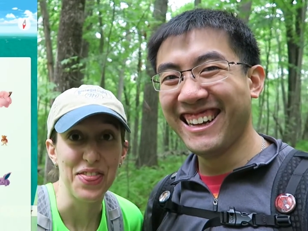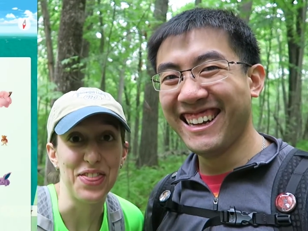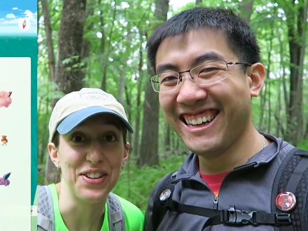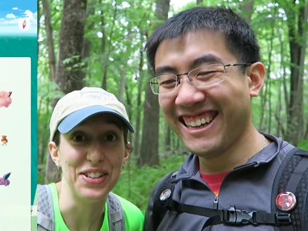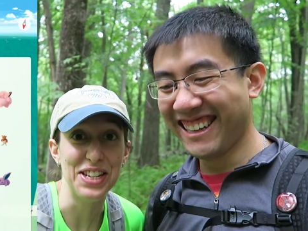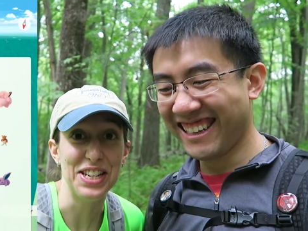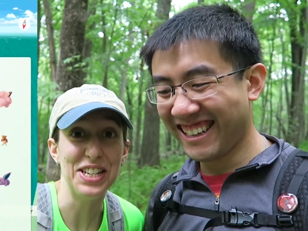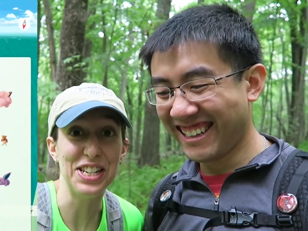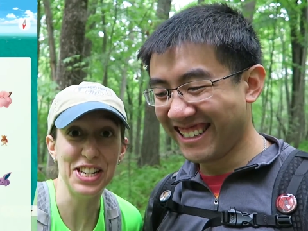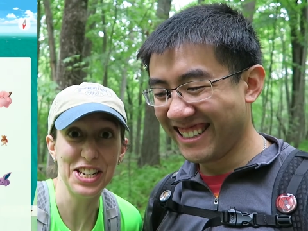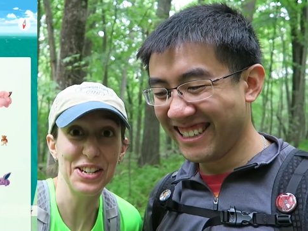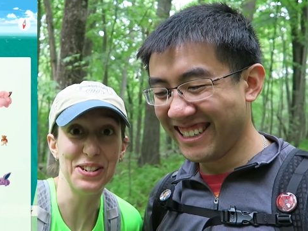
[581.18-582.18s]
Speaker 1: There's a
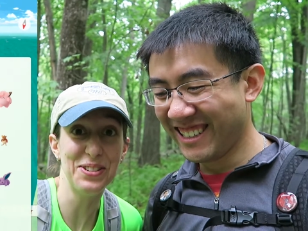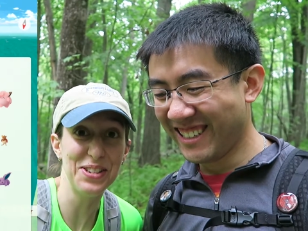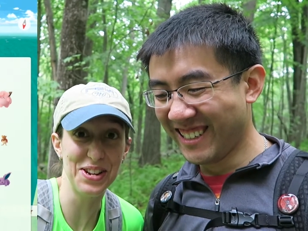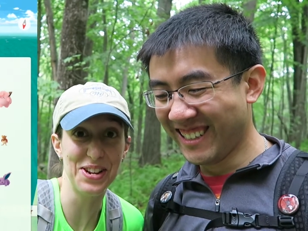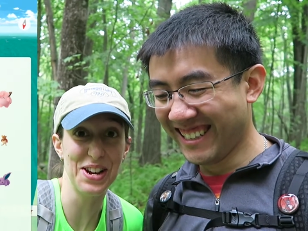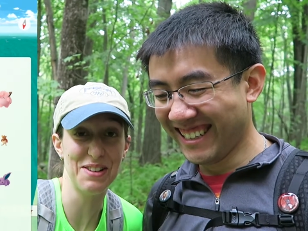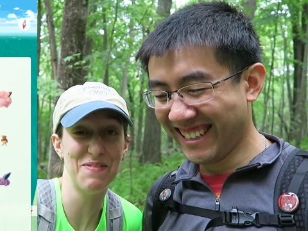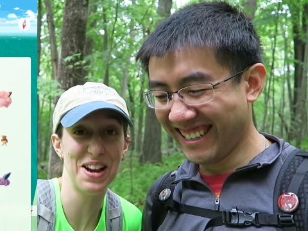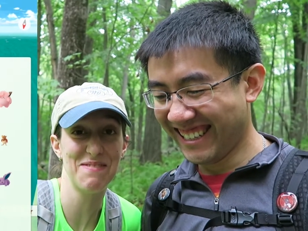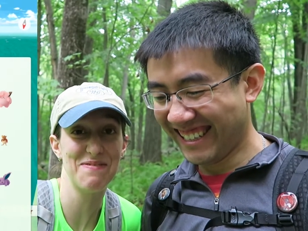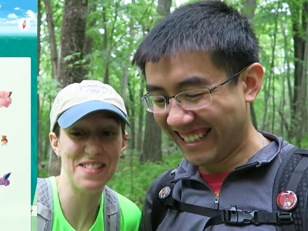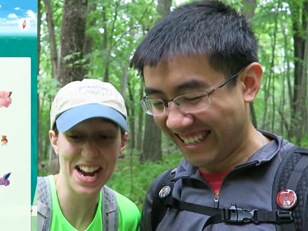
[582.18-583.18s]
Geodude on
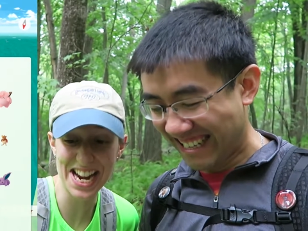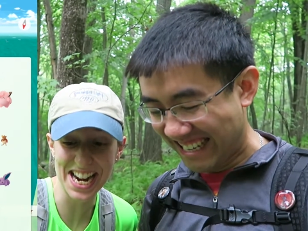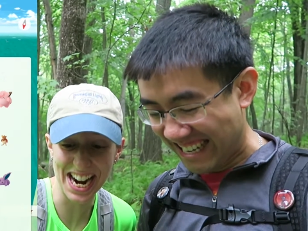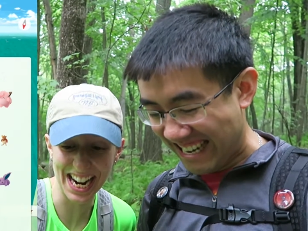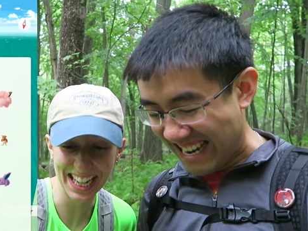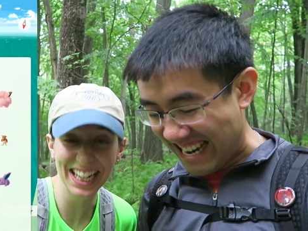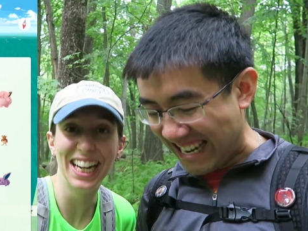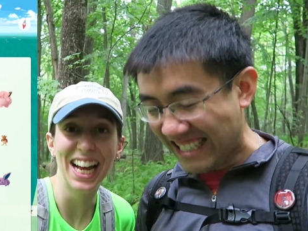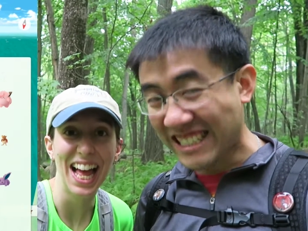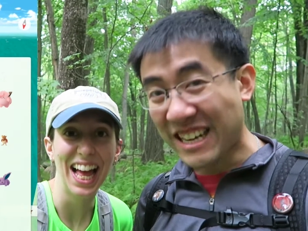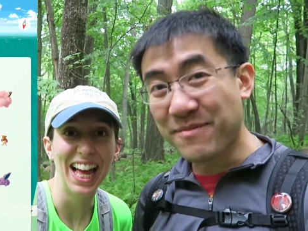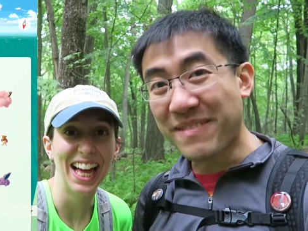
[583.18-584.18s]
my radar.
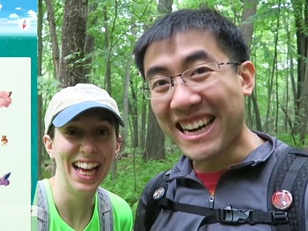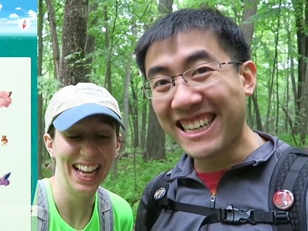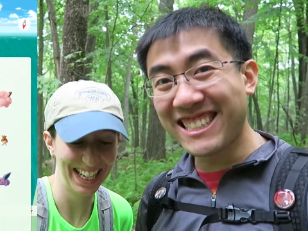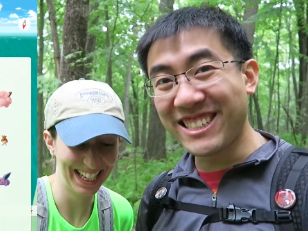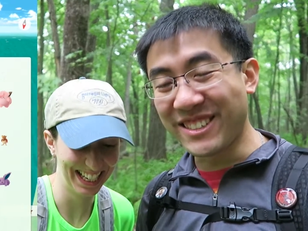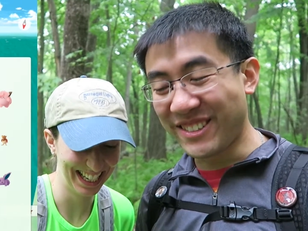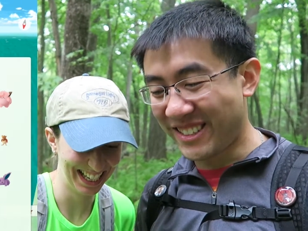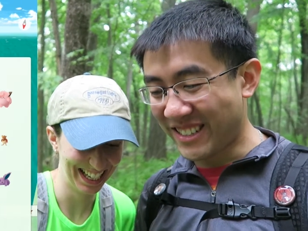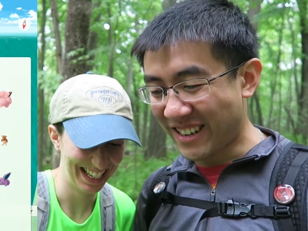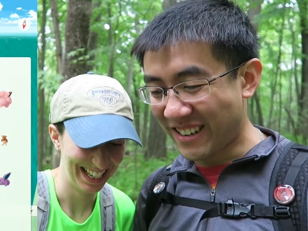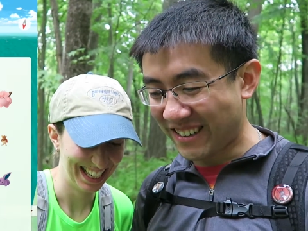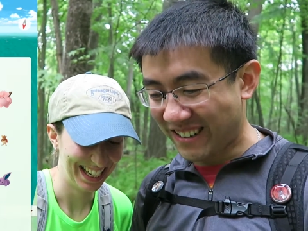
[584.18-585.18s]
Speaker 2: It's on mine too,
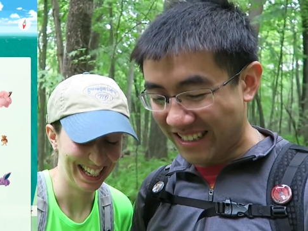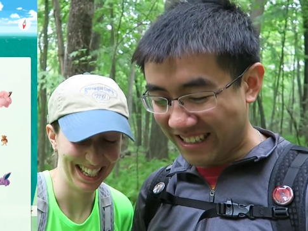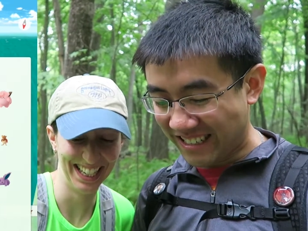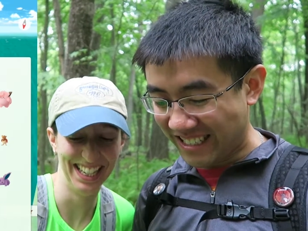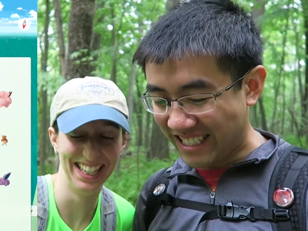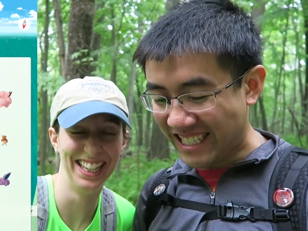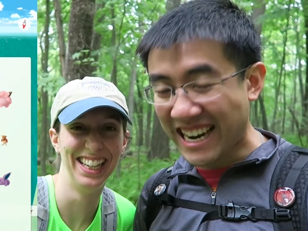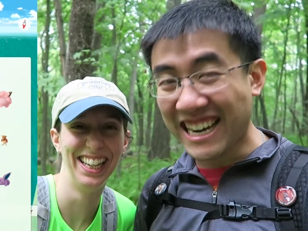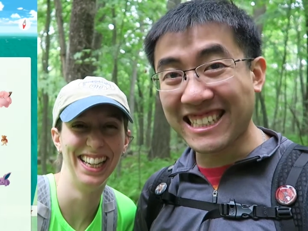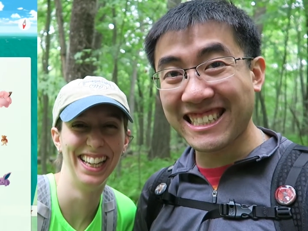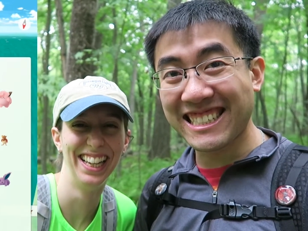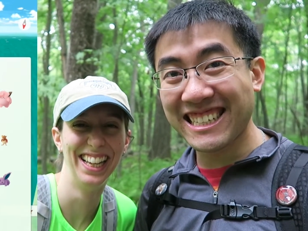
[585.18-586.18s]
so there's a
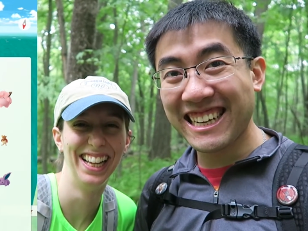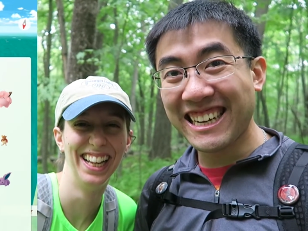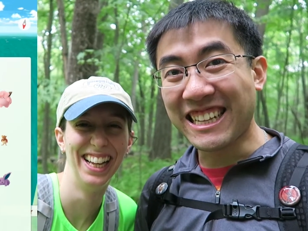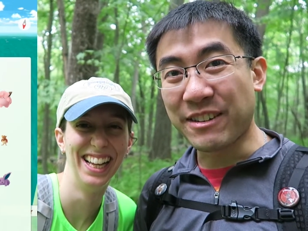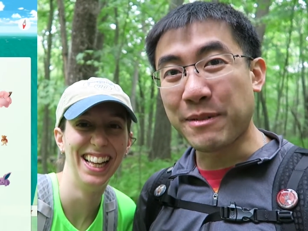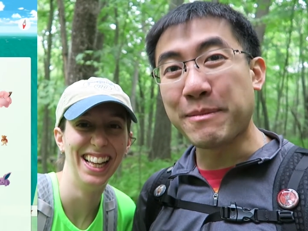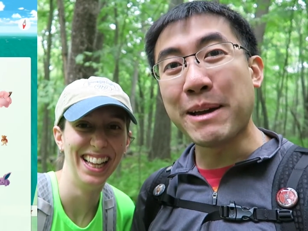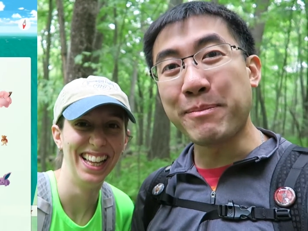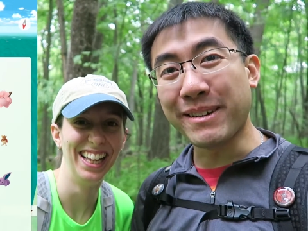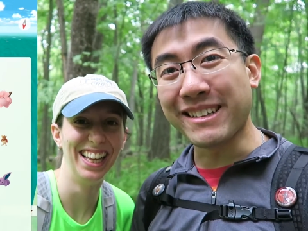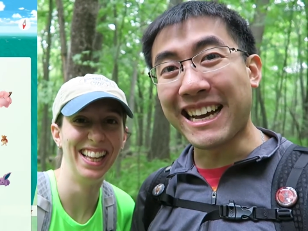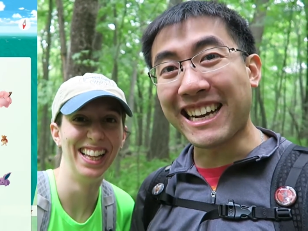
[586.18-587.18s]
chance that we might
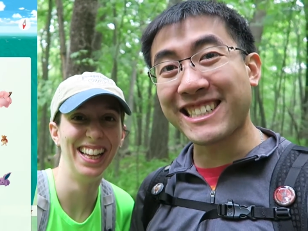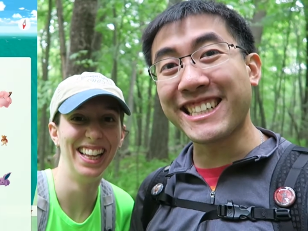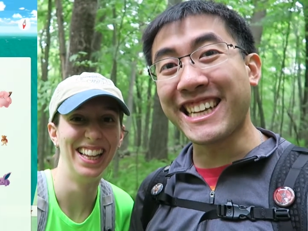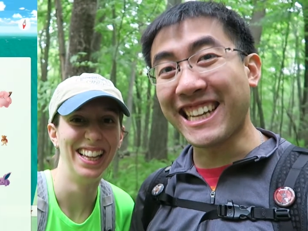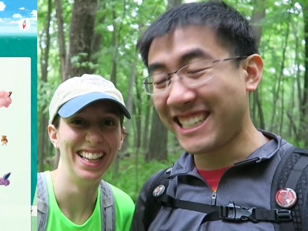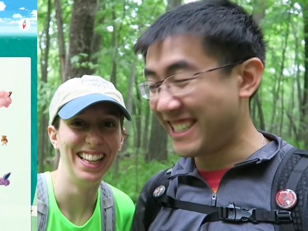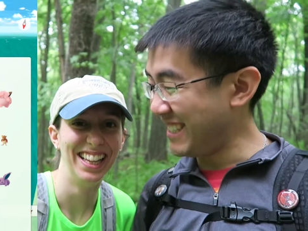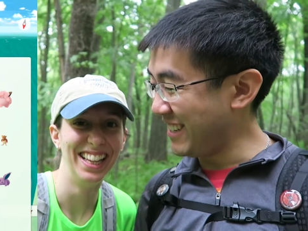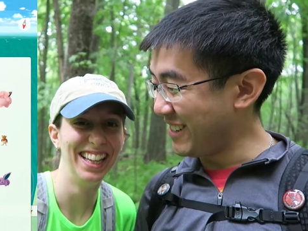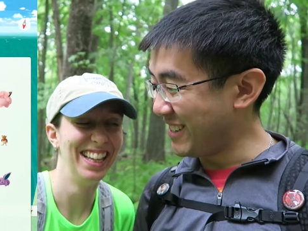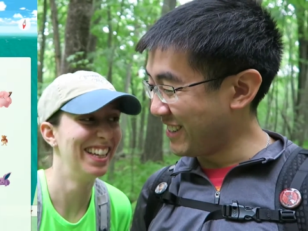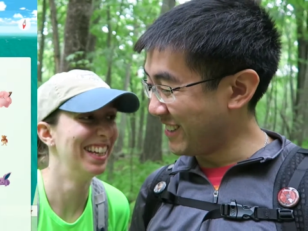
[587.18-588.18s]
be able to actually get a
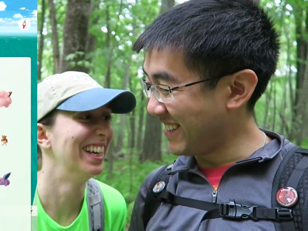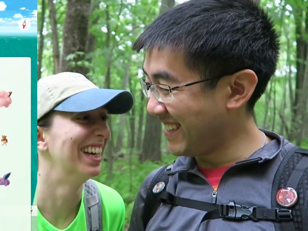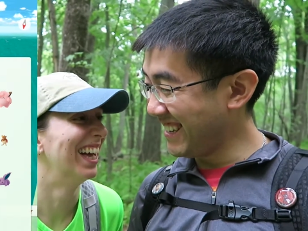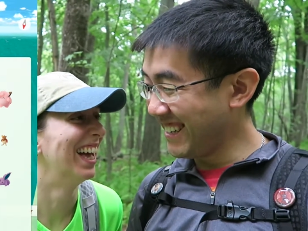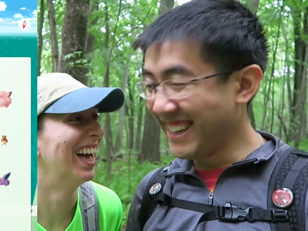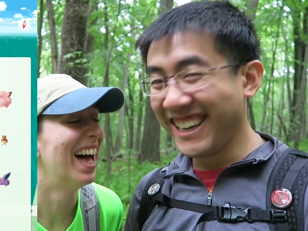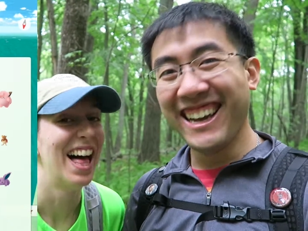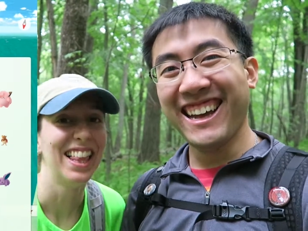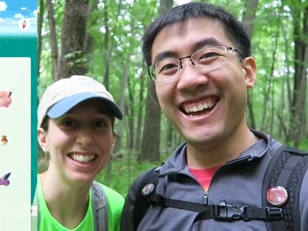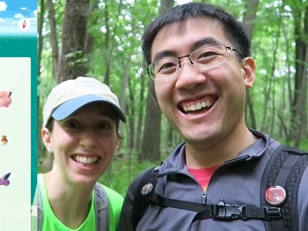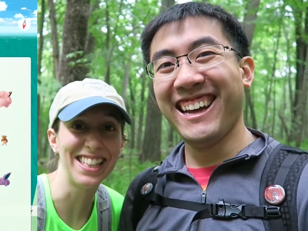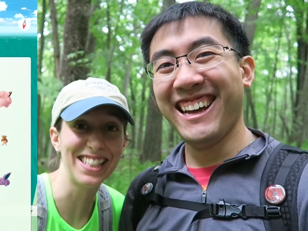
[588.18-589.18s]
Geodude.
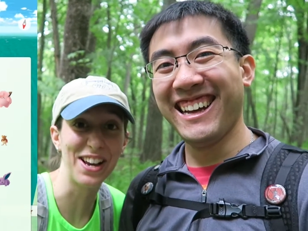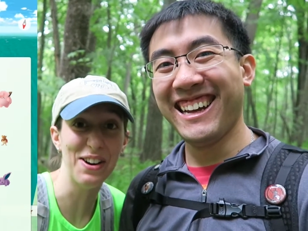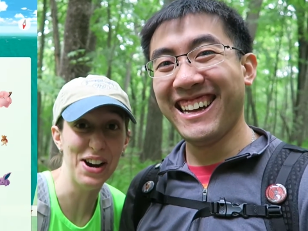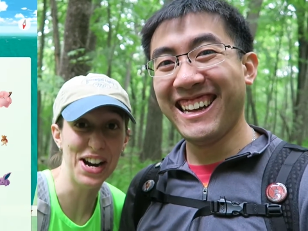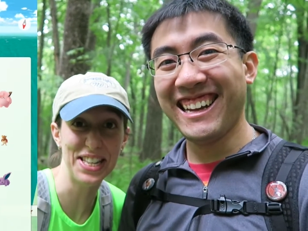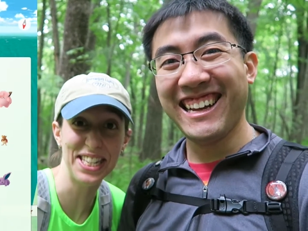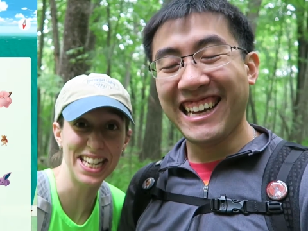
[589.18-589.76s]
Speaker 1: Let's go on,